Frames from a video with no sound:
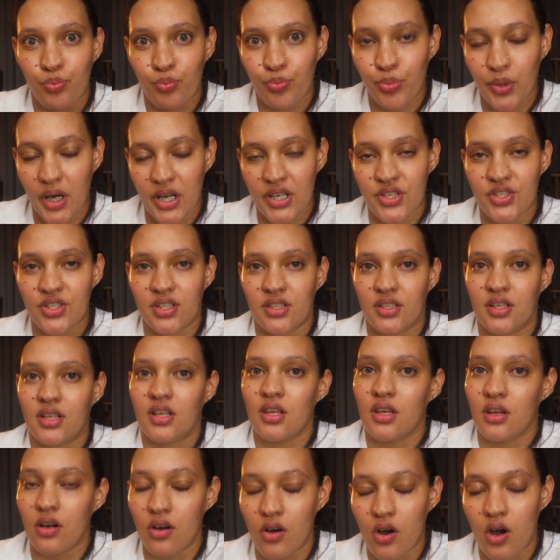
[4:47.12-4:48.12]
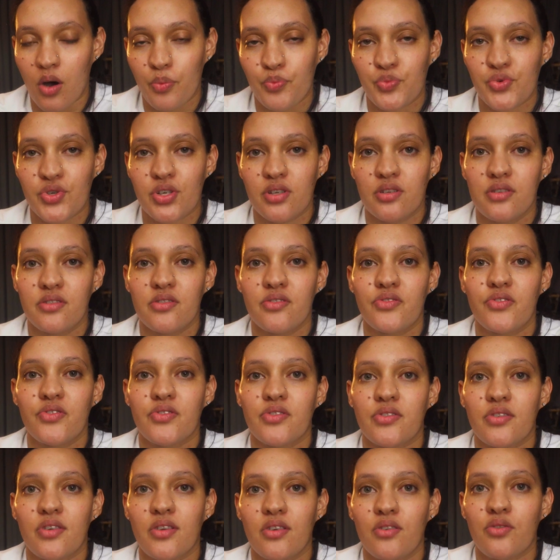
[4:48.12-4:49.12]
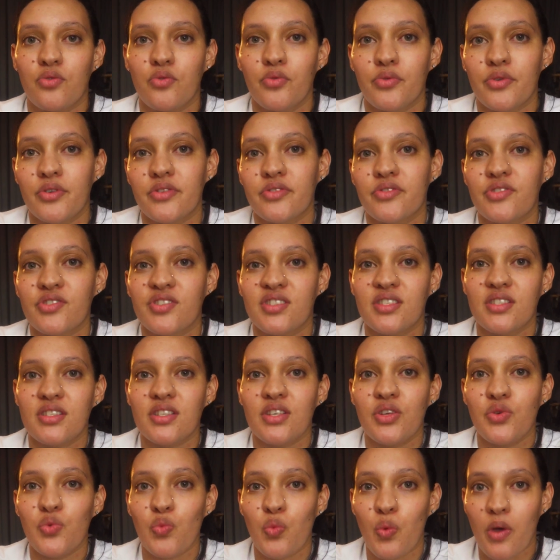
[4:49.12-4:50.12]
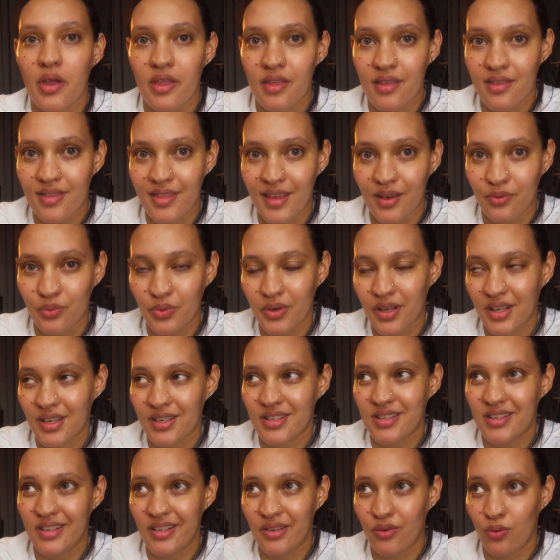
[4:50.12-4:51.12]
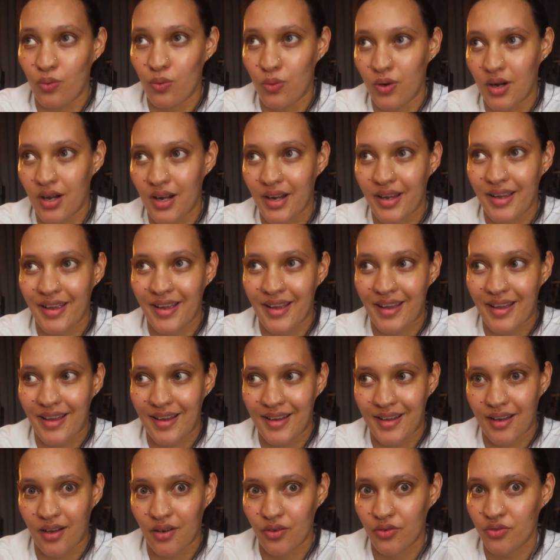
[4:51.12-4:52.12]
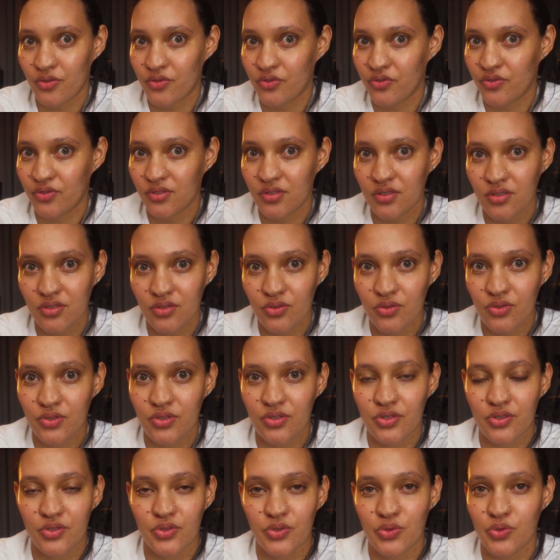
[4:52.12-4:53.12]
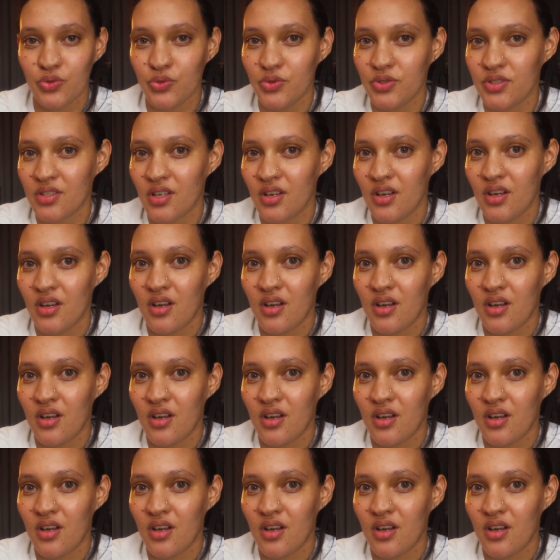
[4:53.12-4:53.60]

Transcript: budget gear options in order to see whether that would actually work out for you to use